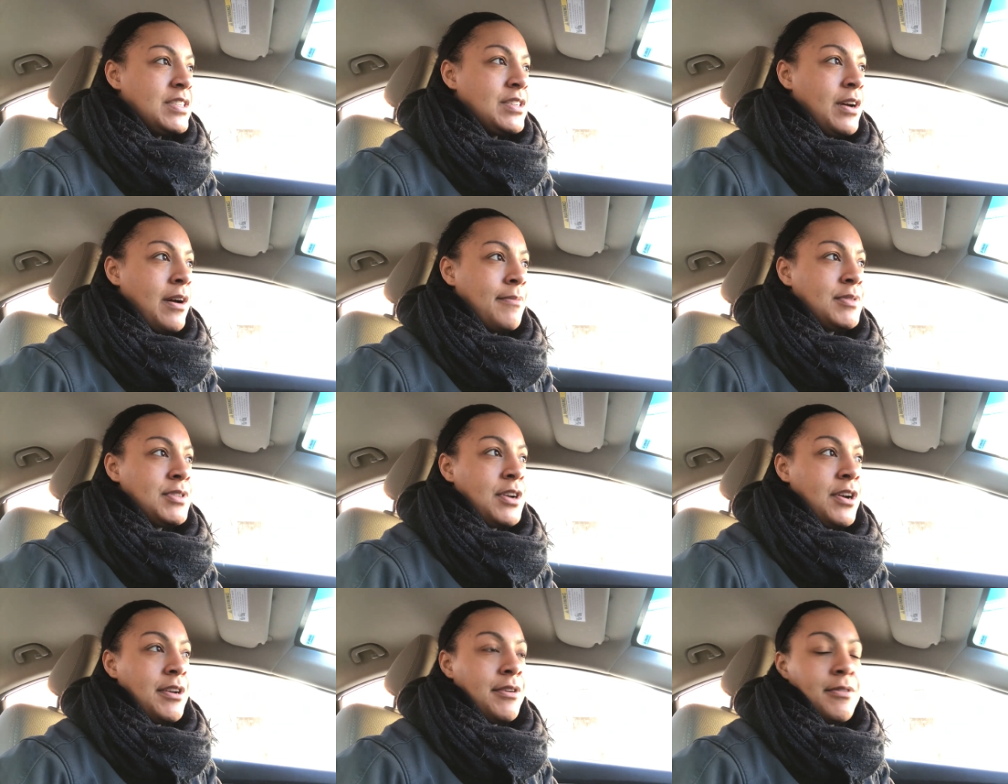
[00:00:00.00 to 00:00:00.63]
So
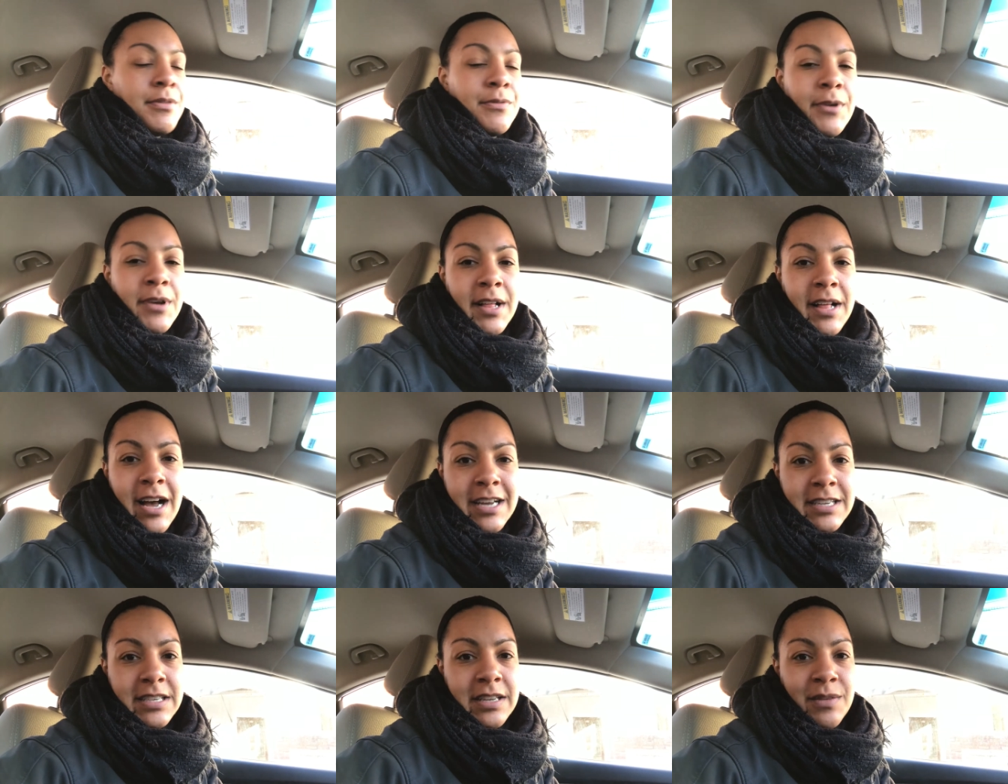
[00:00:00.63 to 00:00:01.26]
I'm starting with one
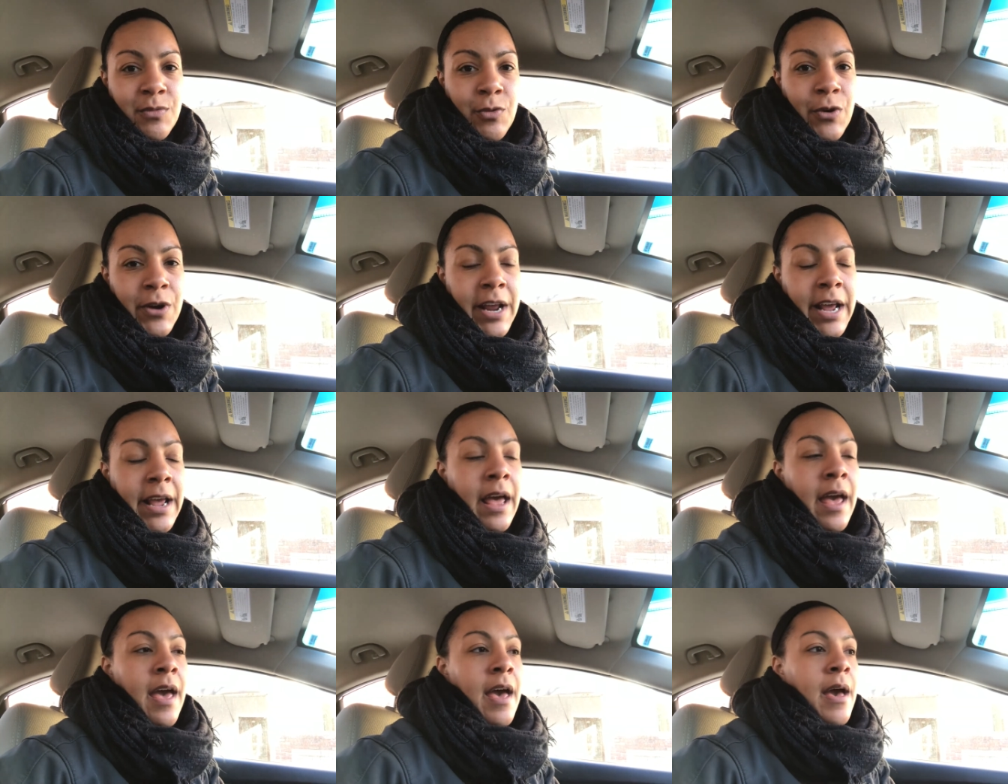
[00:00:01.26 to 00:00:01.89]
class in the
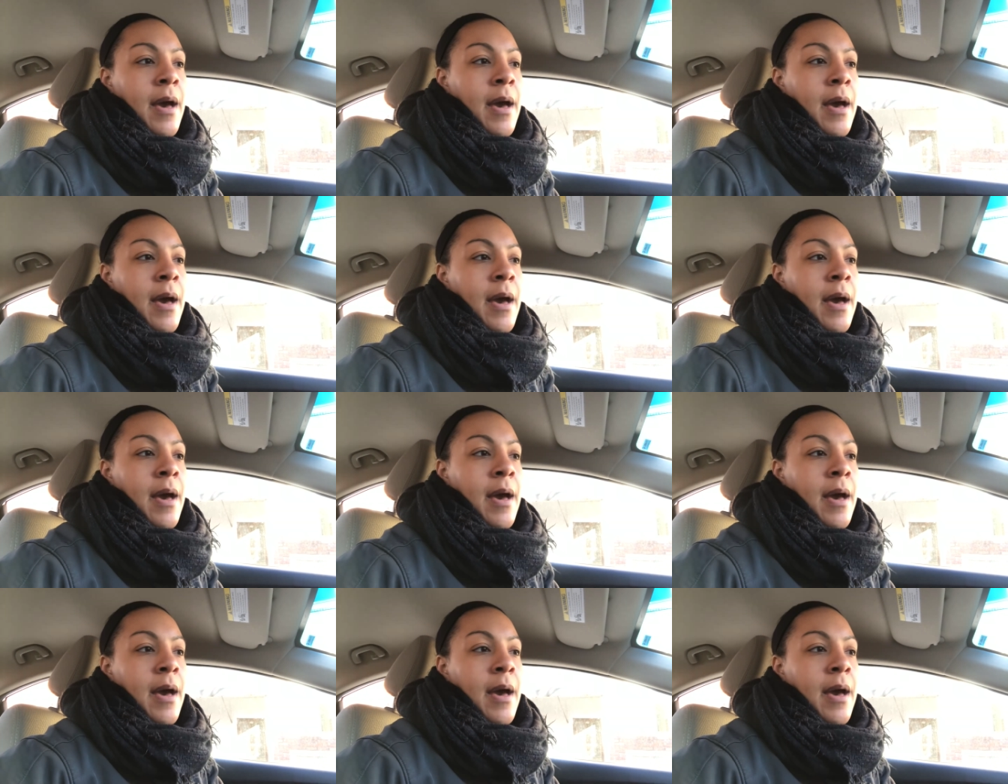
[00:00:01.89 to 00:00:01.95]
morning,